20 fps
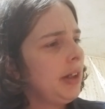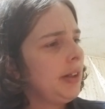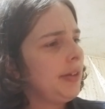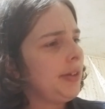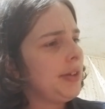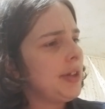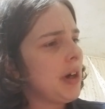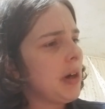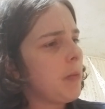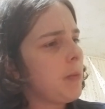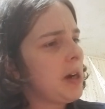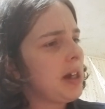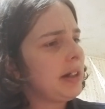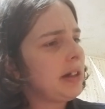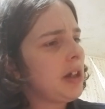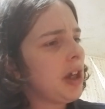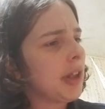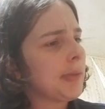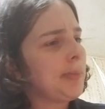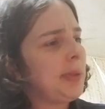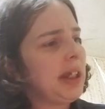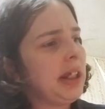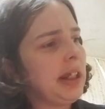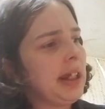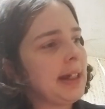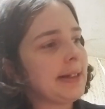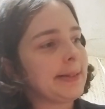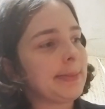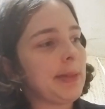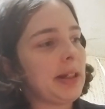the one called P
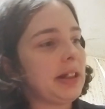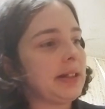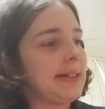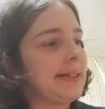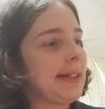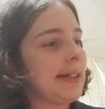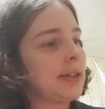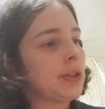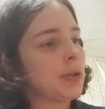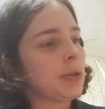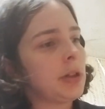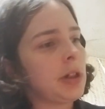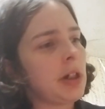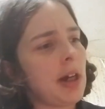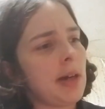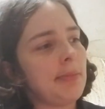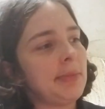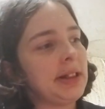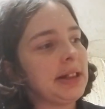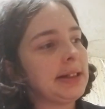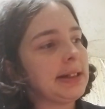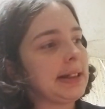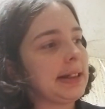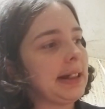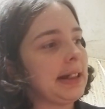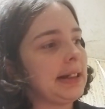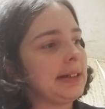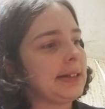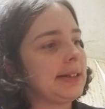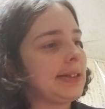has made sexual comments
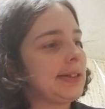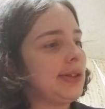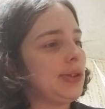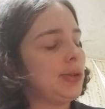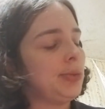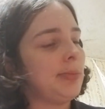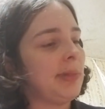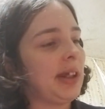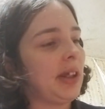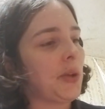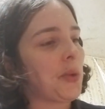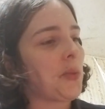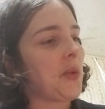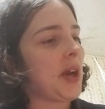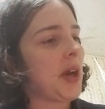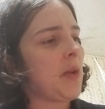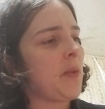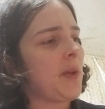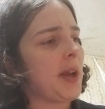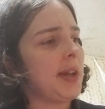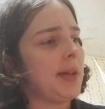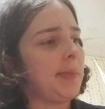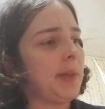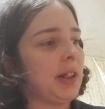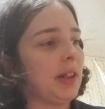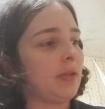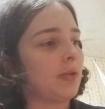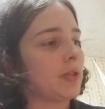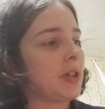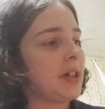against two males verified to be
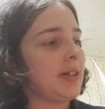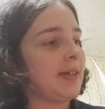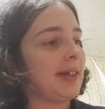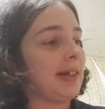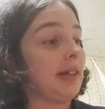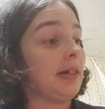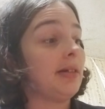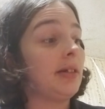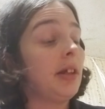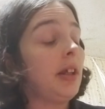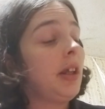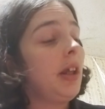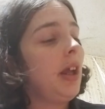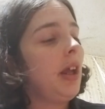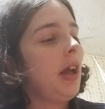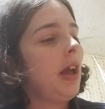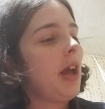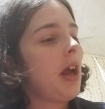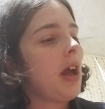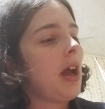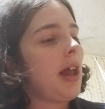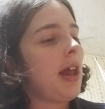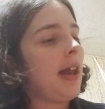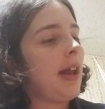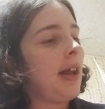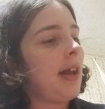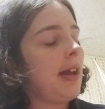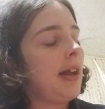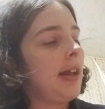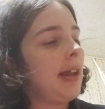under 18.
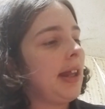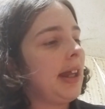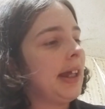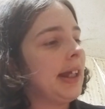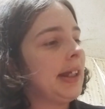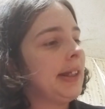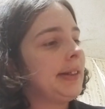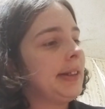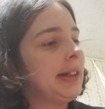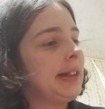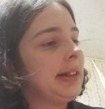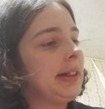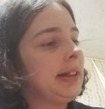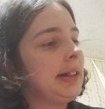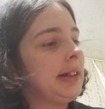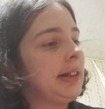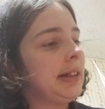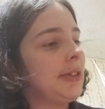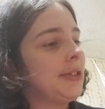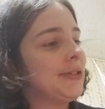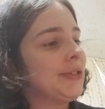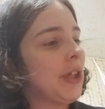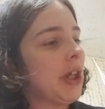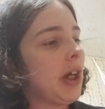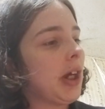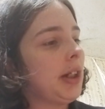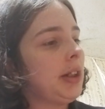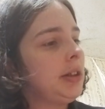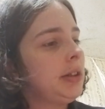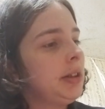And then he goes
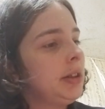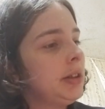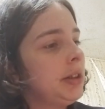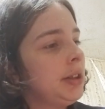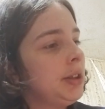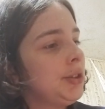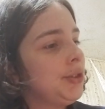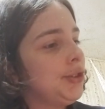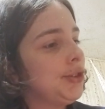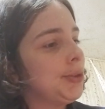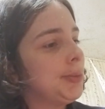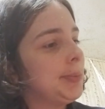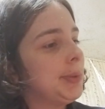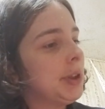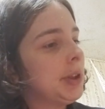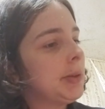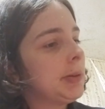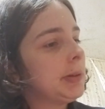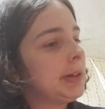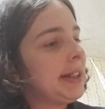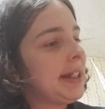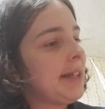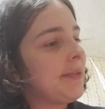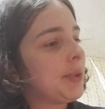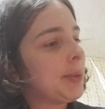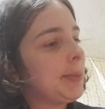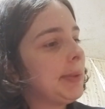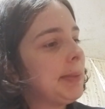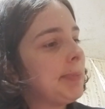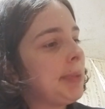on, your book will
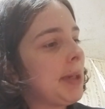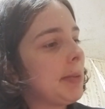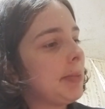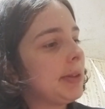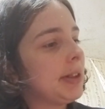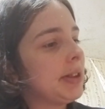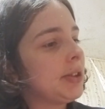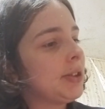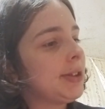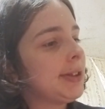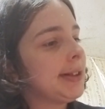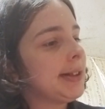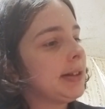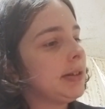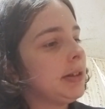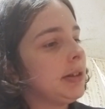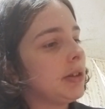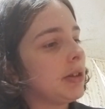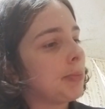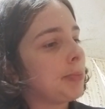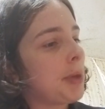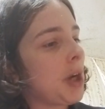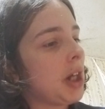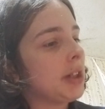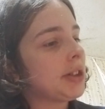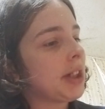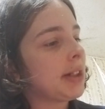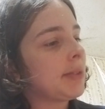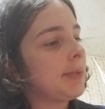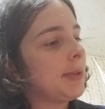never be published, your
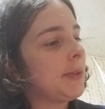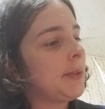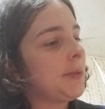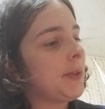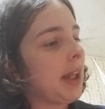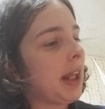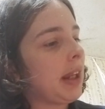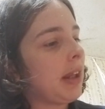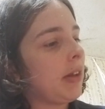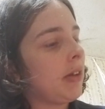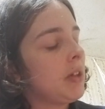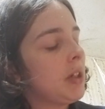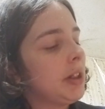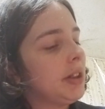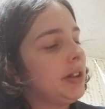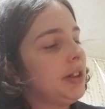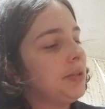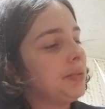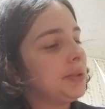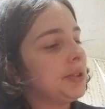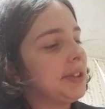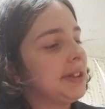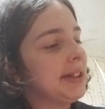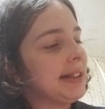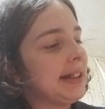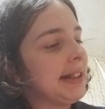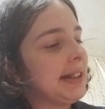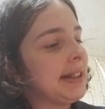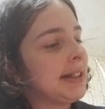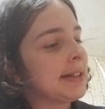project will fail, you will
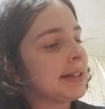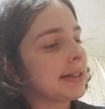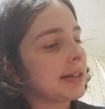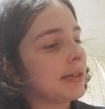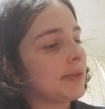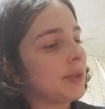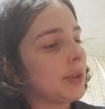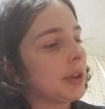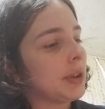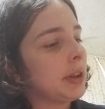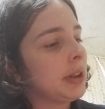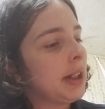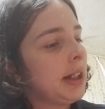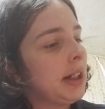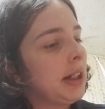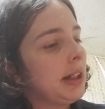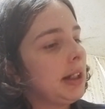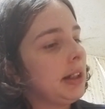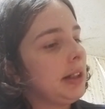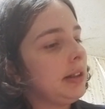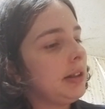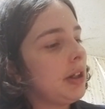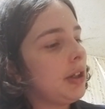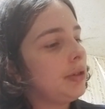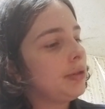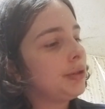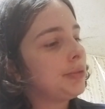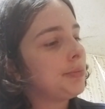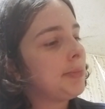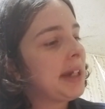delete this server. And no,
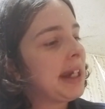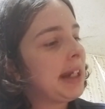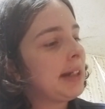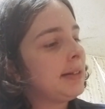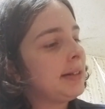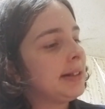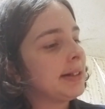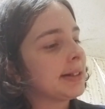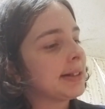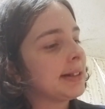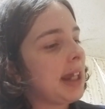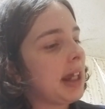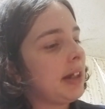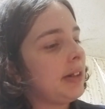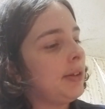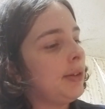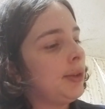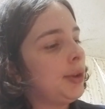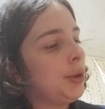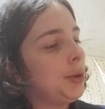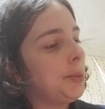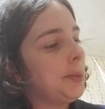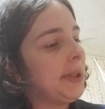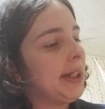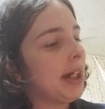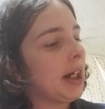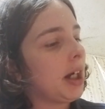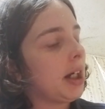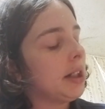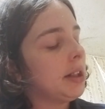your man does not know who
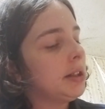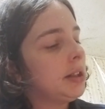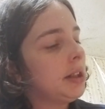we are.